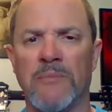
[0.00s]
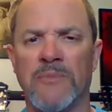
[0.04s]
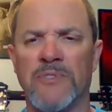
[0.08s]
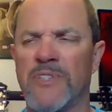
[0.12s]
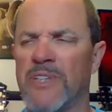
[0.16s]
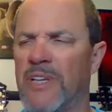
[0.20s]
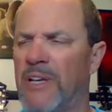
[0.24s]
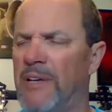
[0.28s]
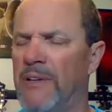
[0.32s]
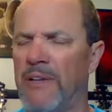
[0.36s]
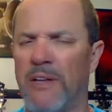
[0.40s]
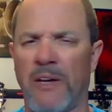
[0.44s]

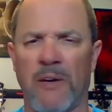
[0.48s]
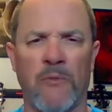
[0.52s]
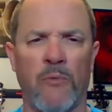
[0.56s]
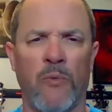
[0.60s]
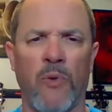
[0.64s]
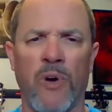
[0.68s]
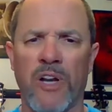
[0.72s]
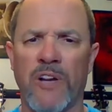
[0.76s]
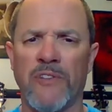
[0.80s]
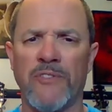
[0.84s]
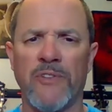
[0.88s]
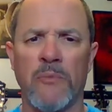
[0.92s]
Uh, one
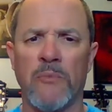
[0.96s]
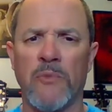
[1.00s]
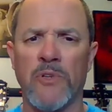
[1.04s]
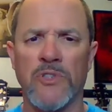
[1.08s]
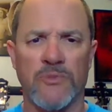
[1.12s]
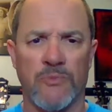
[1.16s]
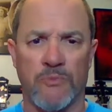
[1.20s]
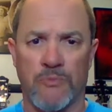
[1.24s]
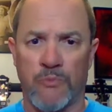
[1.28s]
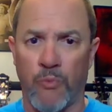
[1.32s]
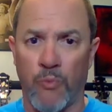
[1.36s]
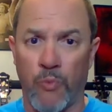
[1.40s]
of them was
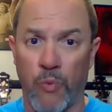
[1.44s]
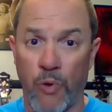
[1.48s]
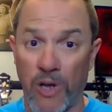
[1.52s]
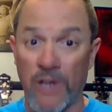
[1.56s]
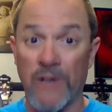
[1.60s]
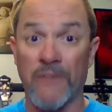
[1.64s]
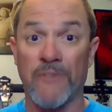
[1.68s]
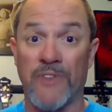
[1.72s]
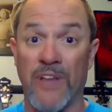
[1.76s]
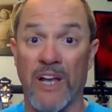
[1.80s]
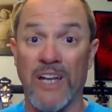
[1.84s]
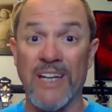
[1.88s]
one
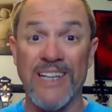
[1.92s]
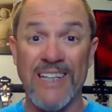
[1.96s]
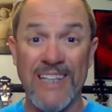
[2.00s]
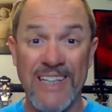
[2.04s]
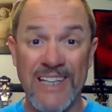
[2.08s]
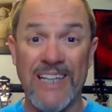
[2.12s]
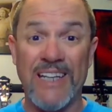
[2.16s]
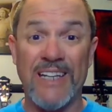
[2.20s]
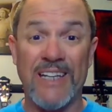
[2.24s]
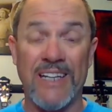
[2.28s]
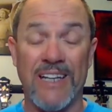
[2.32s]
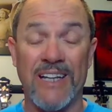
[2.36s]
of the
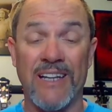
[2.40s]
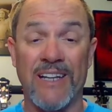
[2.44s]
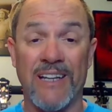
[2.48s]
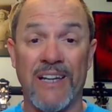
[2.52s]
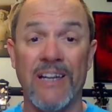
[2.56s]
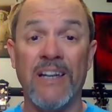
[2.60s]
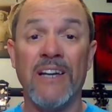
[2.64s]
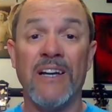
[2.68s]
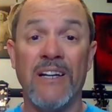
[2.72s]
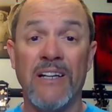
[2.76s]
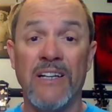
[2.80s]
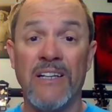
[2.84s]
leading
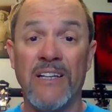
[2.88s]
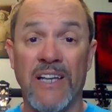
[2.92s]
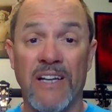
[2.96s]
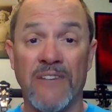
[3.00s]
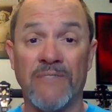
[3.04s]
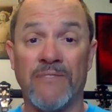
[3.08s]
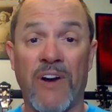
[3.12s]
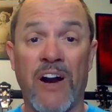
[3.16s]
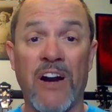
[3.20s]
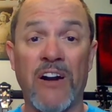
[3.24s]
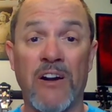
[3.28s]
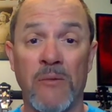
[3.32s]

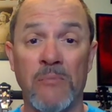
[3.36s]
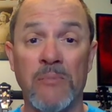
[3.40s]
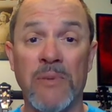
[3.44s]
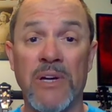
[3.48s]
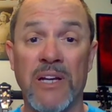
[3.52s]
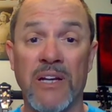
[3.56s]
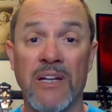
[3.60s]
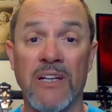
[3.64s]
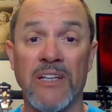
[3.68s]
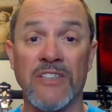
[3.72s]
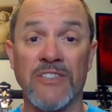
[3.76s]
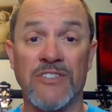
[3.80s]

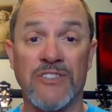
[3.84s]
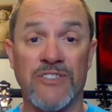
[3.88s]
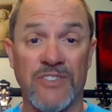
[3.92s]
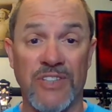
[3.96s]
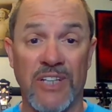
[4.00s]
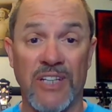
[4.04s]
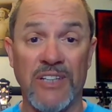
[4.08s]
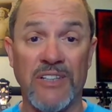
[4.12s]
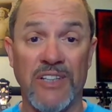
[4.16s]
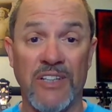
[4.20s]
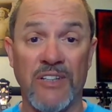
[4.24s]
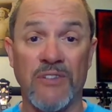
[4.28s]
environmentalists
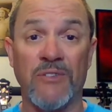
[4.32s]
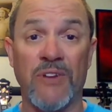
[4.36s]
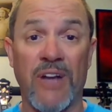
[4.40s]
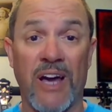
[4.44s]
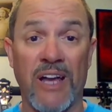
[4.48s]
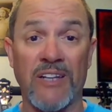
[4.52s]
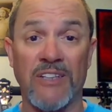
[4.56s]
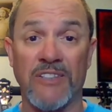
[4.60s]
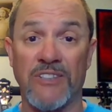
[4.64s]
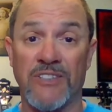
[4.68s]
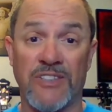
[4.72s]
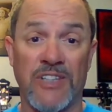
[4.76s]
in the
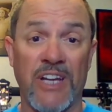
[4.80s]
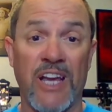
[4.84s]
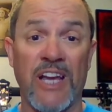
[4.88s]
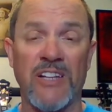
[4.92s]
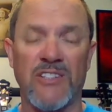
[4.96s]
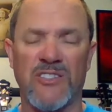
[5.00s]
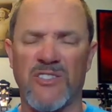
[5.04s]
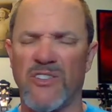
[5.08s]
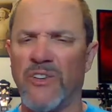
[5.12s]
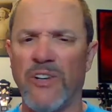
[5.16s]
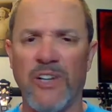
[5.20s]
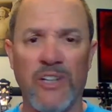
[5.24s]
United States
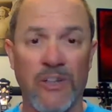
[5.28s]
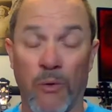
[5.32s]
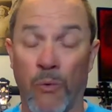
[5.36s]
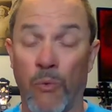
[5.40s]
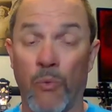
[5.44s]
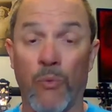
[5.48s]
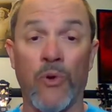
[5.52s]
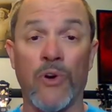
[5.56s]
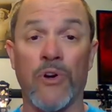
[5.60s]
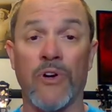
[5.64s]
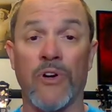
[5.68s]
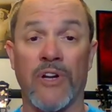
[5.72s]
or in the
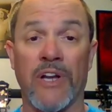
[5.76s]
world.